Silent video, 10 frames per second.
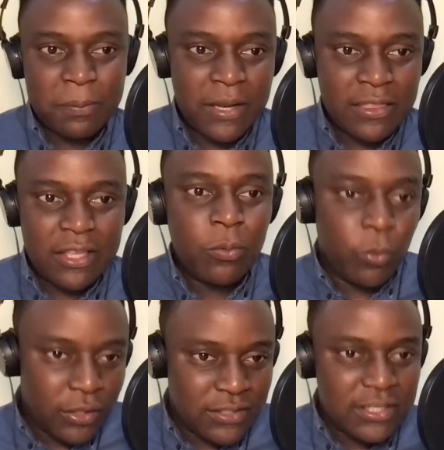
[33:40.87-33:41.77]
And I think we
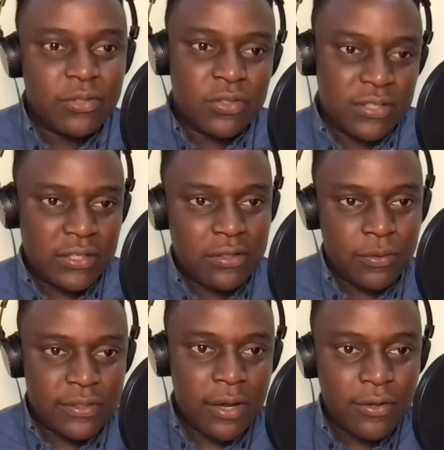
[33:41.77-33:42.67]
only start to see the
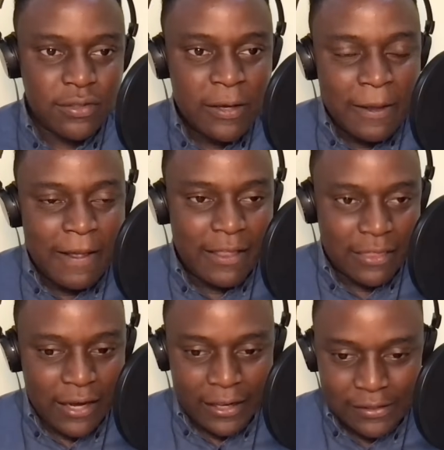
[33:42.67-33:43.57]
results in the
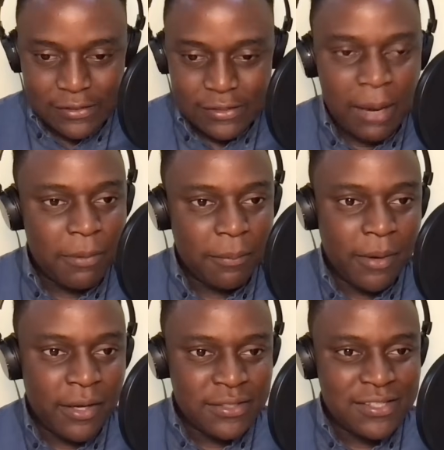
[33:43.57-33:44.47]
next coming
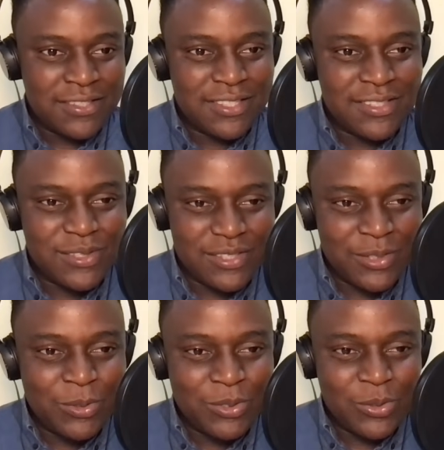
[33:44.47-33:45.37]
months since it's
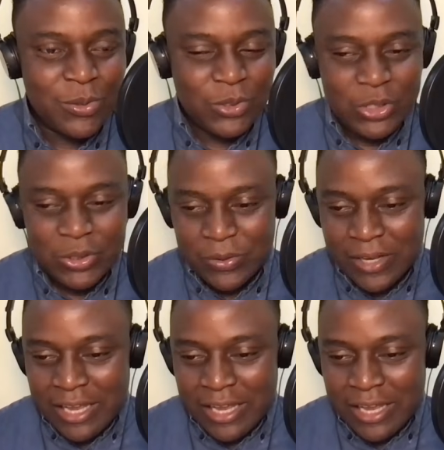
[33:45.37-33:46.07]
still so new.